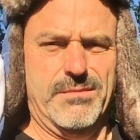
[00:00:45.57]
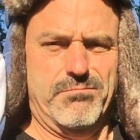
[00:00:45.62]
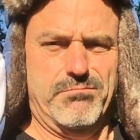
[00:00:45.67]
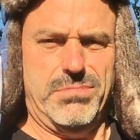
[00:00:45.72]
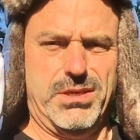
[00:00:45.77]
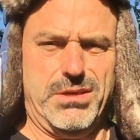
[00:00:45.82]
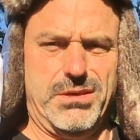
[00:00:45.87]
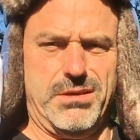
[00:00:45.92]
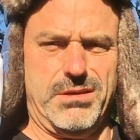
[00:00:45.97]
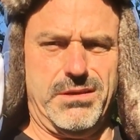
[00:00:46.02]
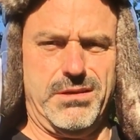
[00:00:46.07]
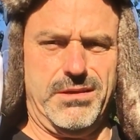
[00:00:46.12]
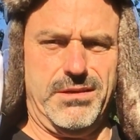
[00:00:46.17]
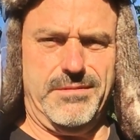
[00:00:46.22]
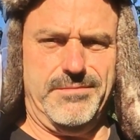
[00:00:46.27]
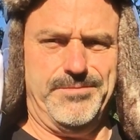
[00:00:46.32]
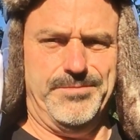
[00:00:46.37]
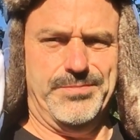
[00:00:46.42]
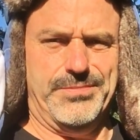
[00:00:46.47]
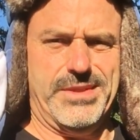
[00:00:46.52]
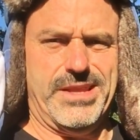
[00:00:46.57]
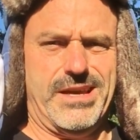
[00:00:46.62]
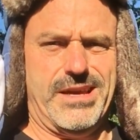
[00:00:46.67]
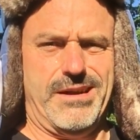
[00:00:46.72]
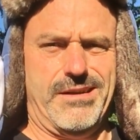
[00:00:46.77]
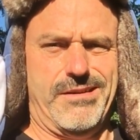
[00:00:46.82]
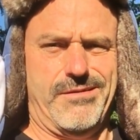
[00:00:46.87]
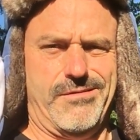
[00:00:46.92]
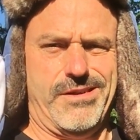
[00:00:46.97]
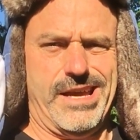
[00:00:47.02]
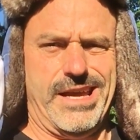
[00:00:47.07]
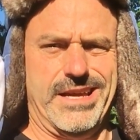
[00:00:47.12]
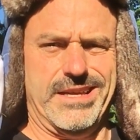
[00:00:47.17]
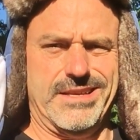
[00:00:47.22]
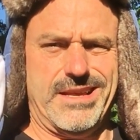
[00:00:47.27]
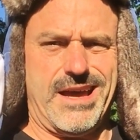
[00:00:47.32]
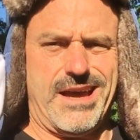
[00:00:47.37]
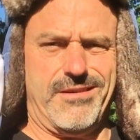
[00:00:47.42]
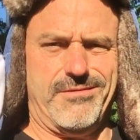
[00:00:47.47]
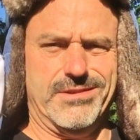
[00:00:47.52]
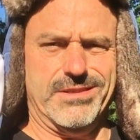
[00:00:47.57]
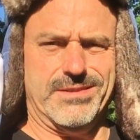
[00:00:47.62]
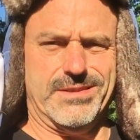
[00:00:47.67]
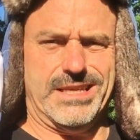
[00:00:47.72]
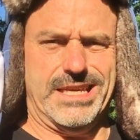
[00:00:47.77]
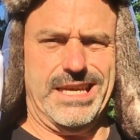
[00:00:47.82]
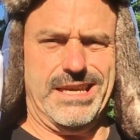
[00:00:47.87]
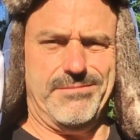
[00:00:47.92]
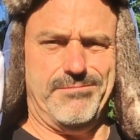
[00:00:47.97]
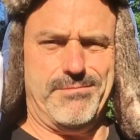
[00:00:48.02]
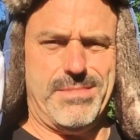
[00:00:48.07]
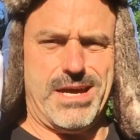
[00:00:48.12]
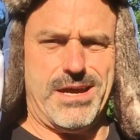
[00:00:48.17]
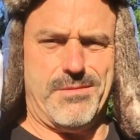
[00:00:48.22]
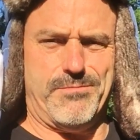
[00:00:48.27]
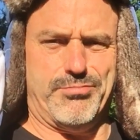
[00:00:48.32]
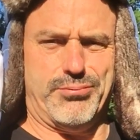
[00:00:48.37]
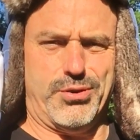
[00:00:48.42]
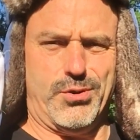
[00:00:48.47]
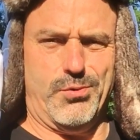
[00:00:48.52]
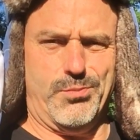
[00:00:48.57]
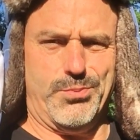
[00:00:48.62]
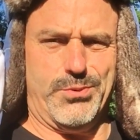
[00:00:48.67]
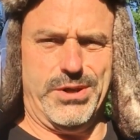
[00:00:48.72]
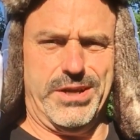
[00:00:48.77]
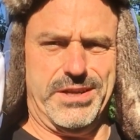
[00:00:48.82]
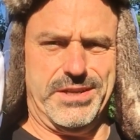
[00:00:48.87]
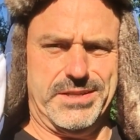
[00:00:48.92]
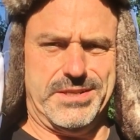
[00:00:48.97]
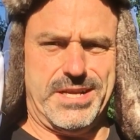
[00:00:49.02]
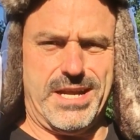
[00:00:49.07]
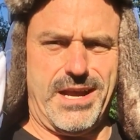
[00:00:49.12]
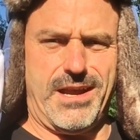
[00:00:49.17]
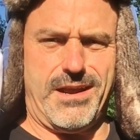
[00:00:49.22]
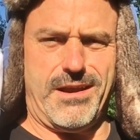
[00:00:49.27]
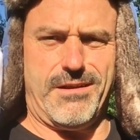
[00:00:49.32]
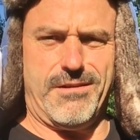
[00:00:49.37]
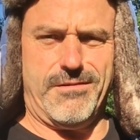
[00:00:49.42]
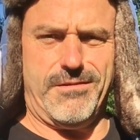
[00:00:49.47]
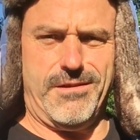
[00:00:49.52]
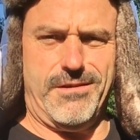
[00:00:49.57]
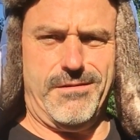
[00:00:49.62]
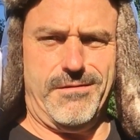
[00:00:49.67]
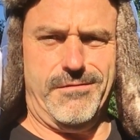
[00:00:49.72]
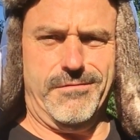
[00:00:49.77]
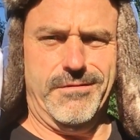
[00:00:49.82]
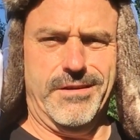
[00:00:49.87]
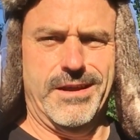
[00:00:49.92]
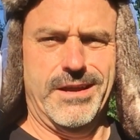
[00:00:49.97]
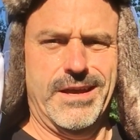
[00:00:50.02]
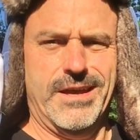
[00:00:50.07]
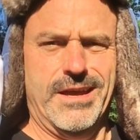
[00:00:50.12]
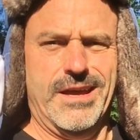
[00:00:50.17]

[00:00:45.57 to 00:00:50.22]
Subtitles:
But as I was getting my appropriate attire on,